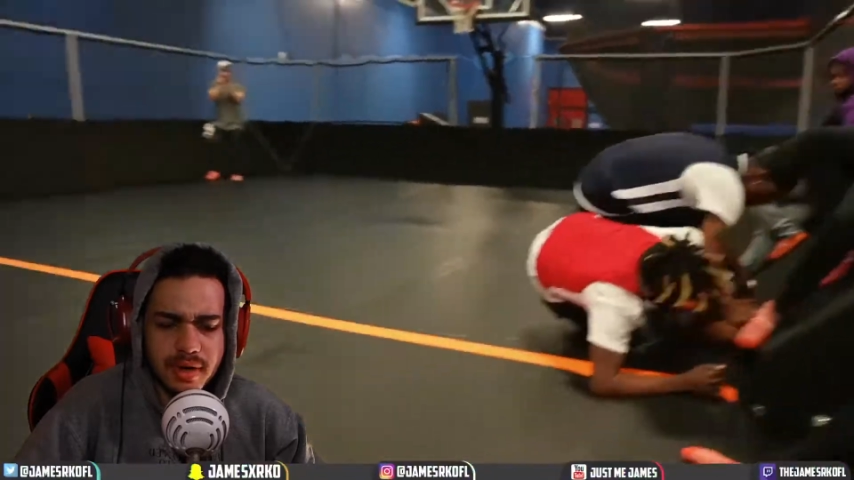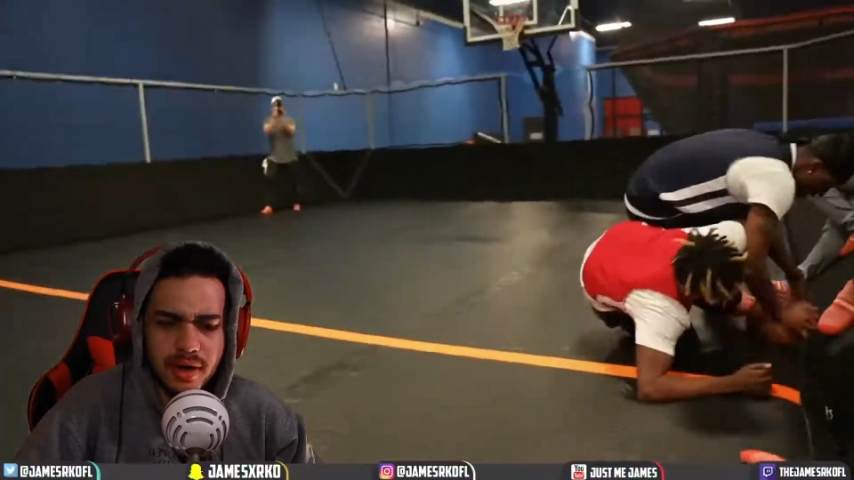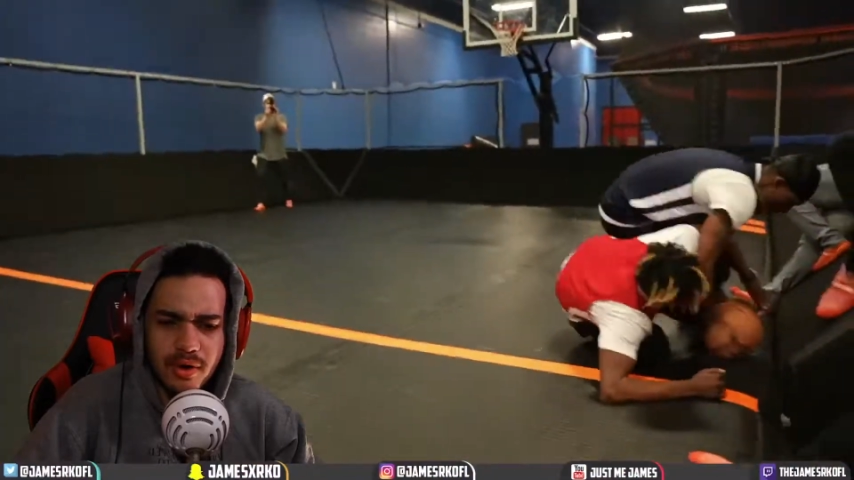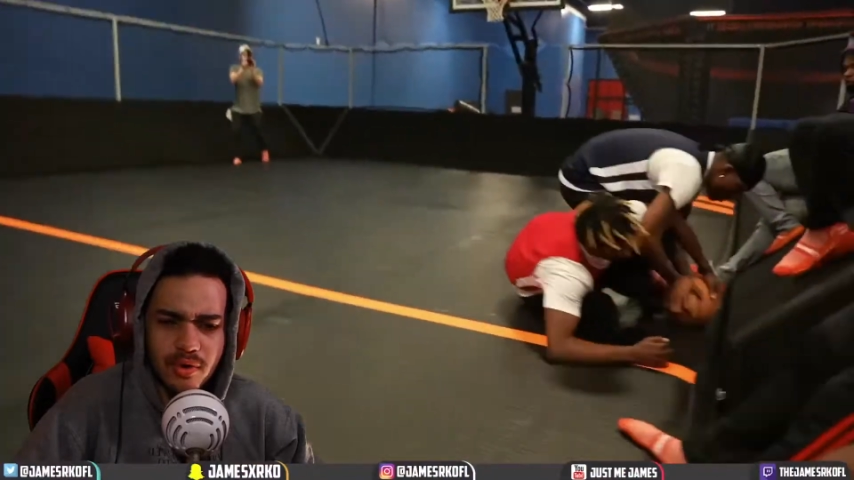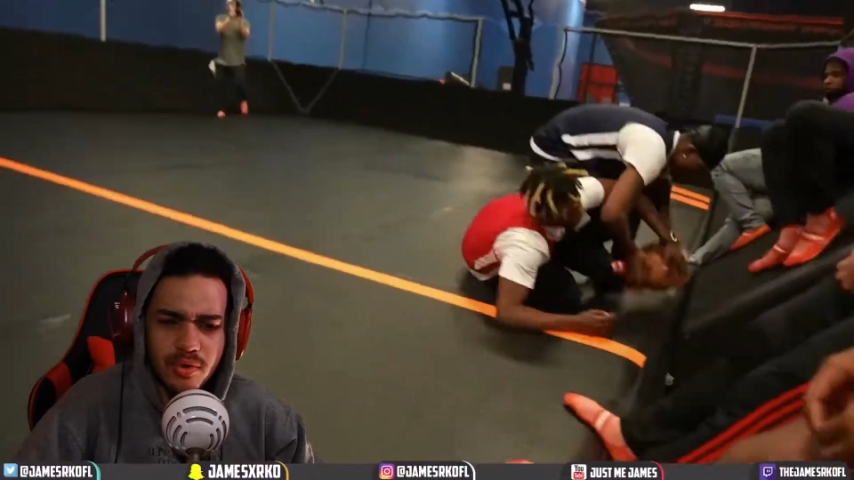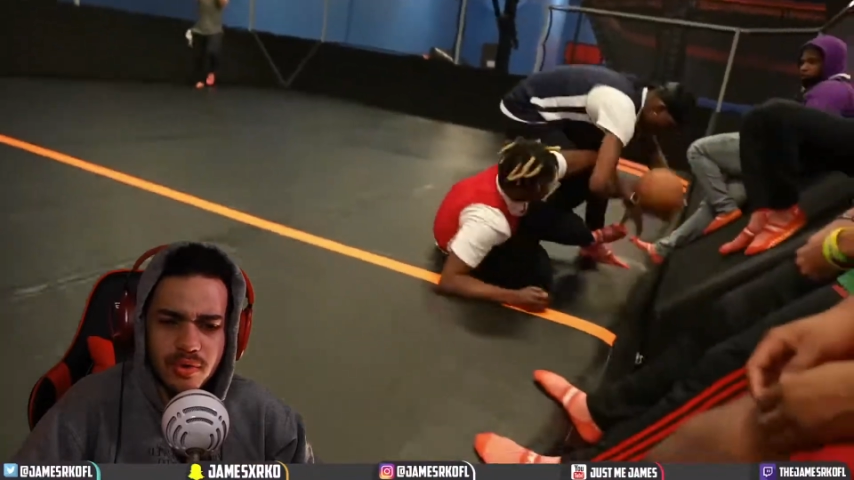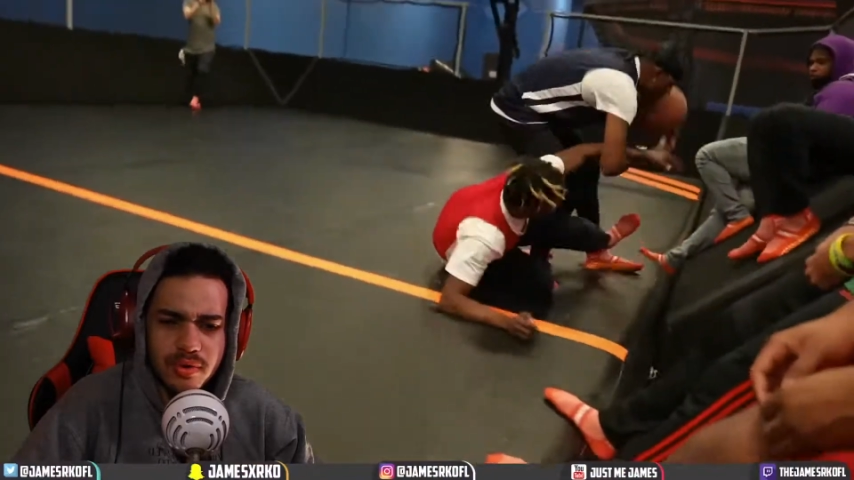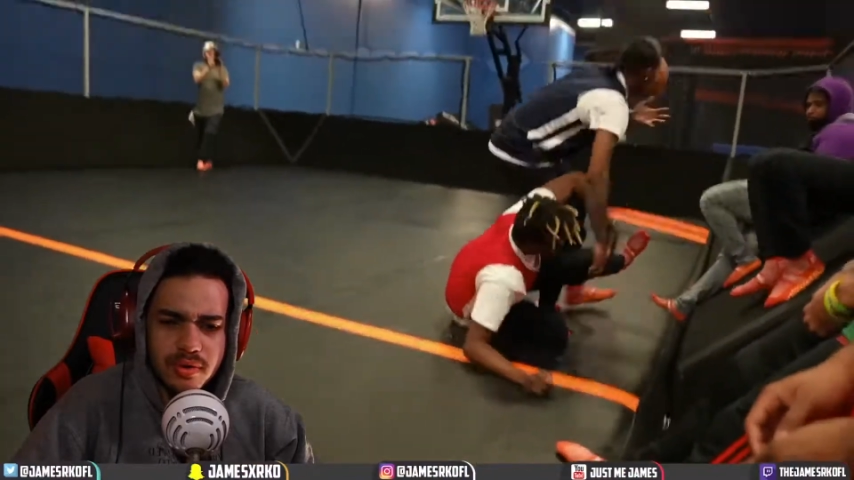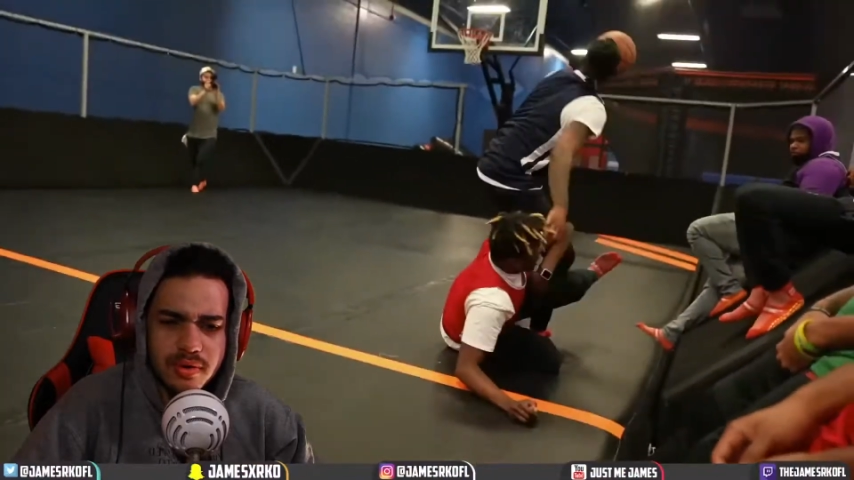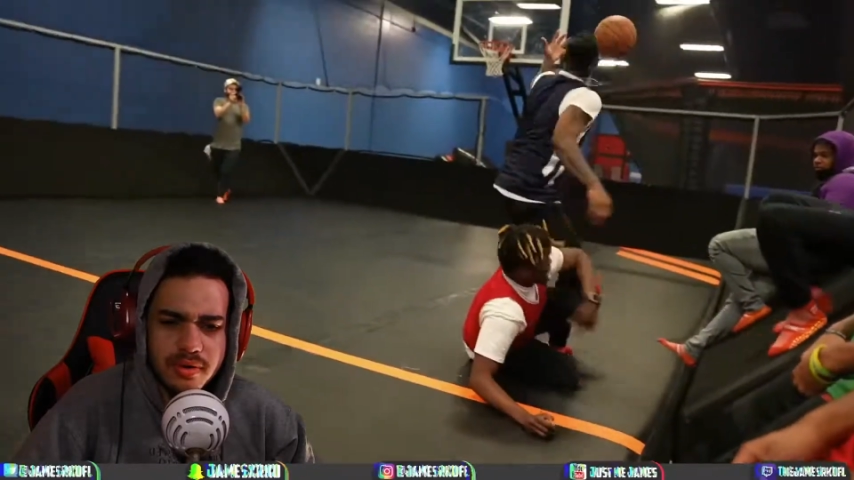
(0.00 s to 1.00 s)

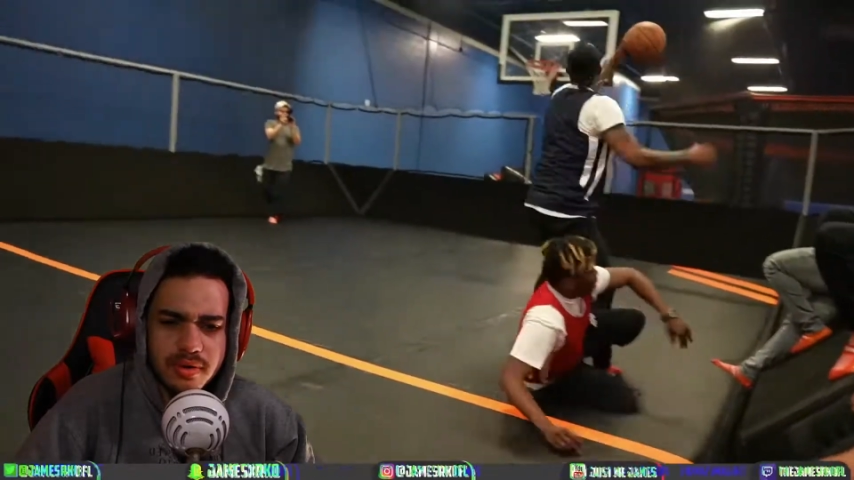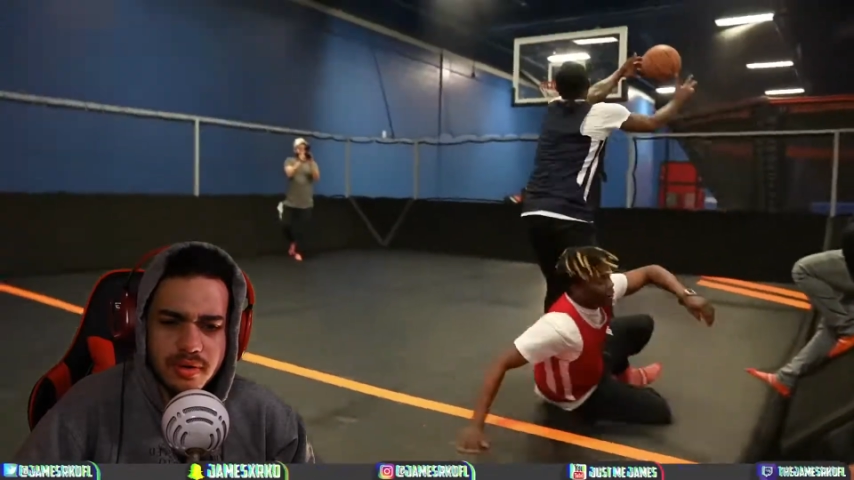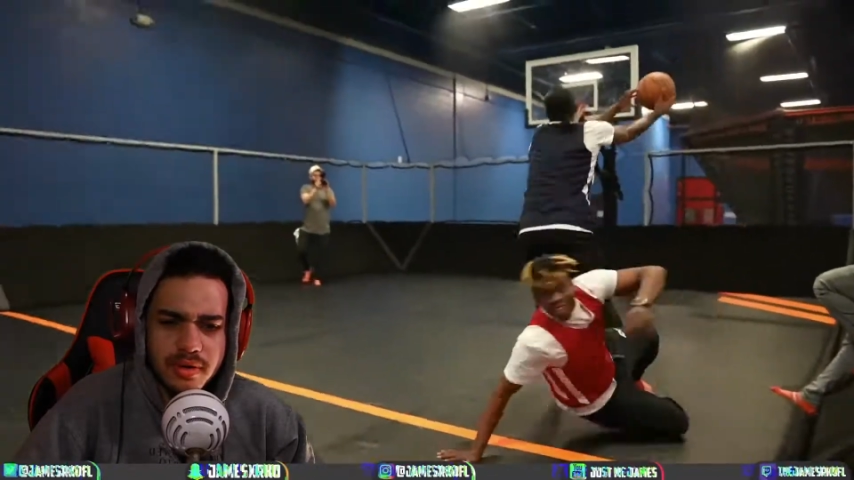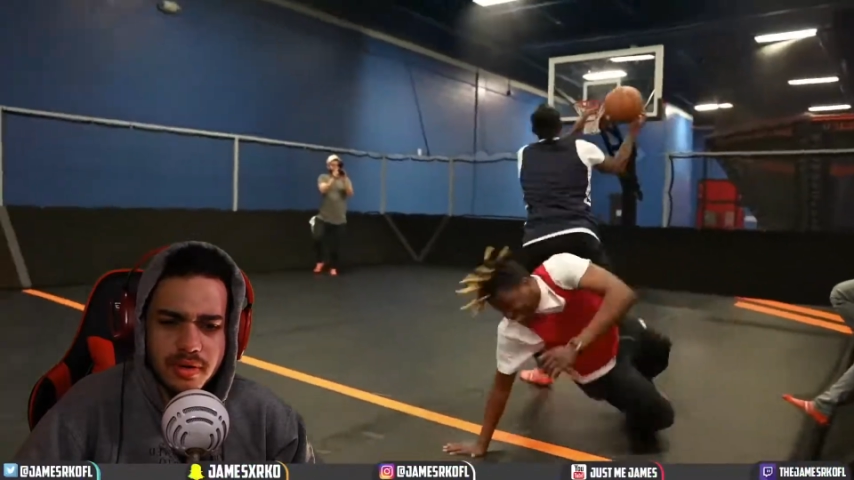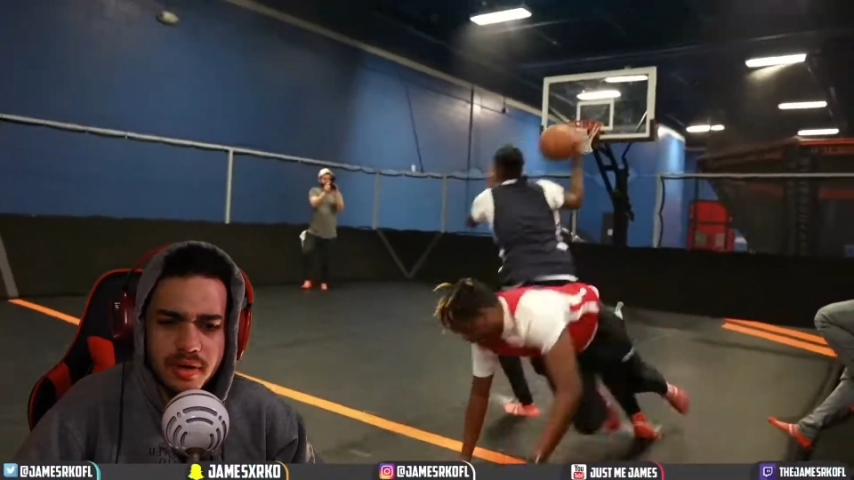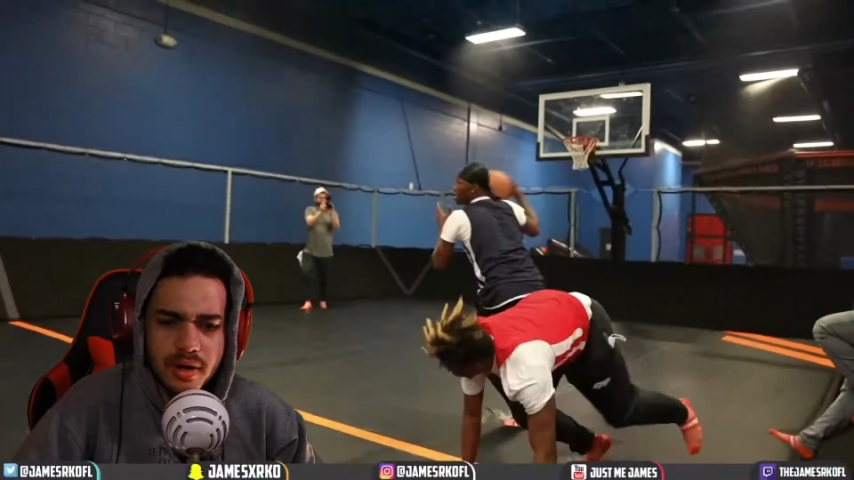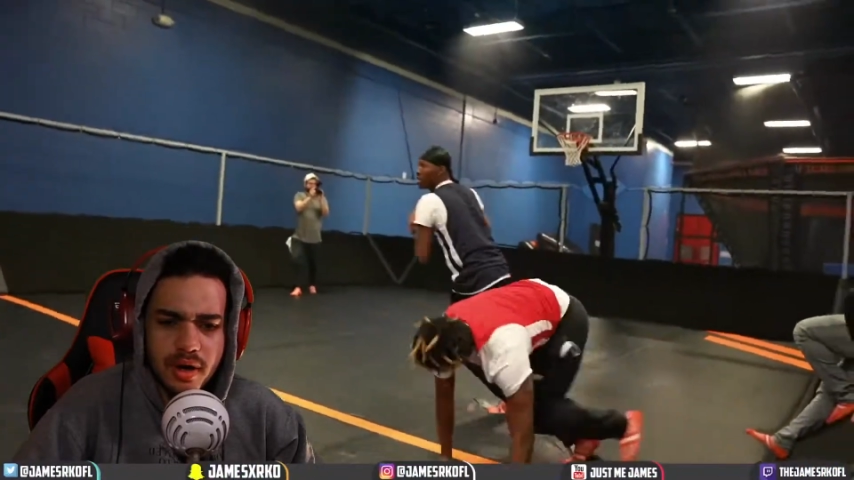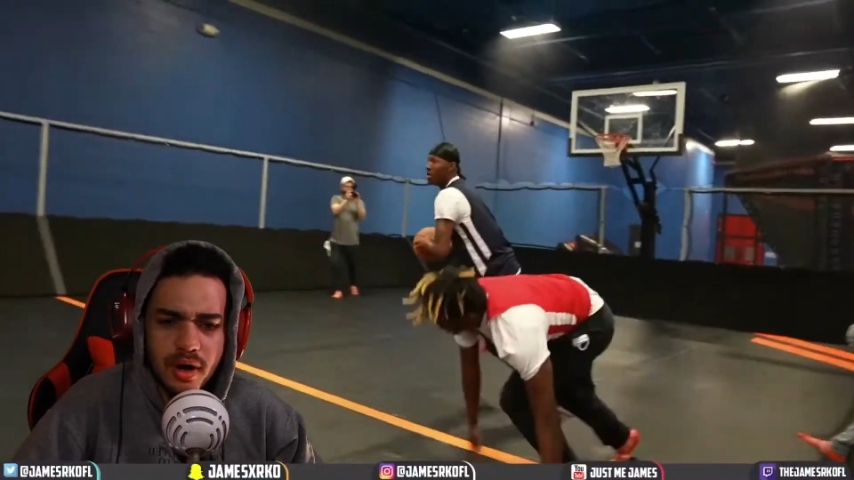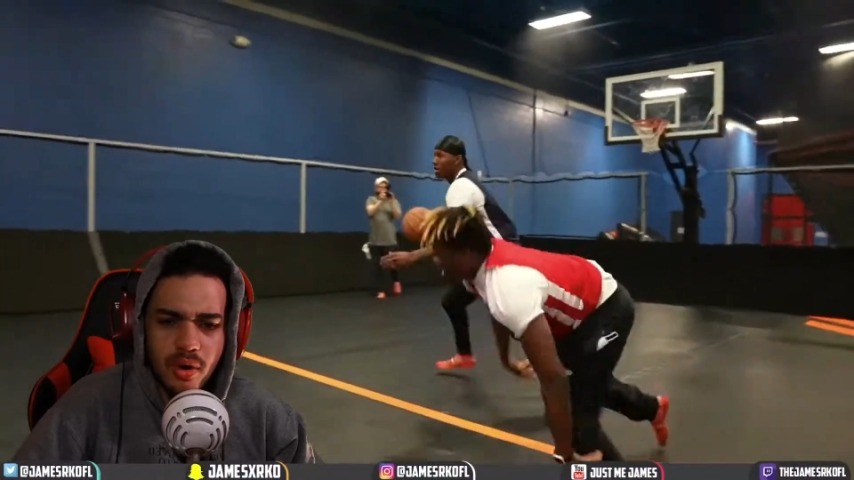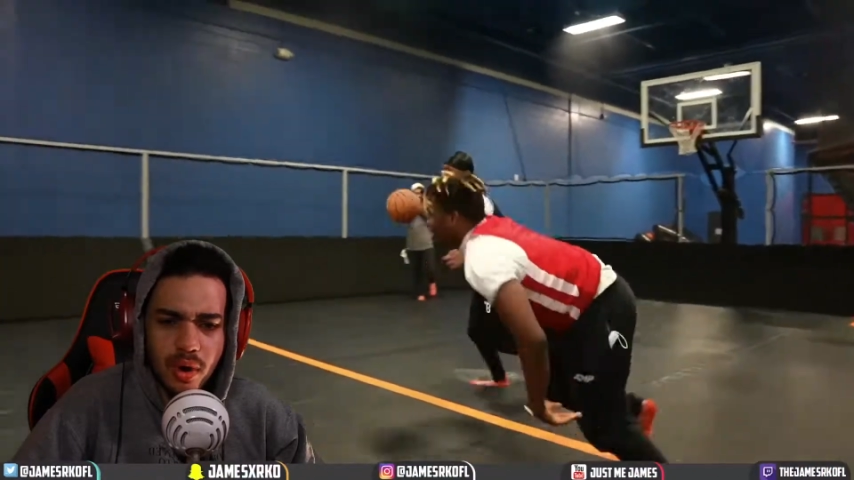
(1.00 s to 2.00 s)
Oh.
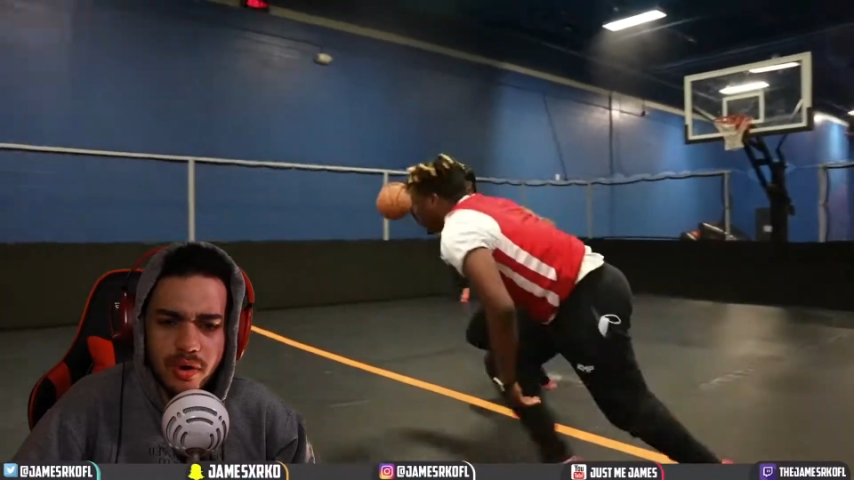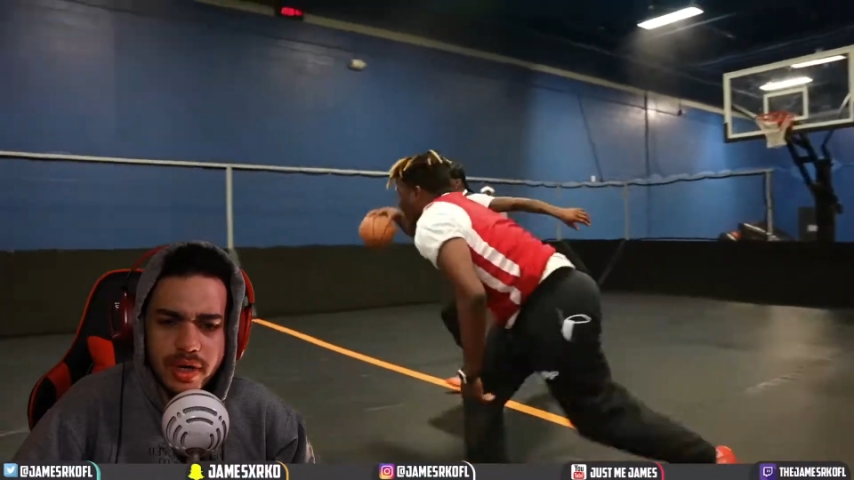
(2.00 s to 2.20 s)
Oh,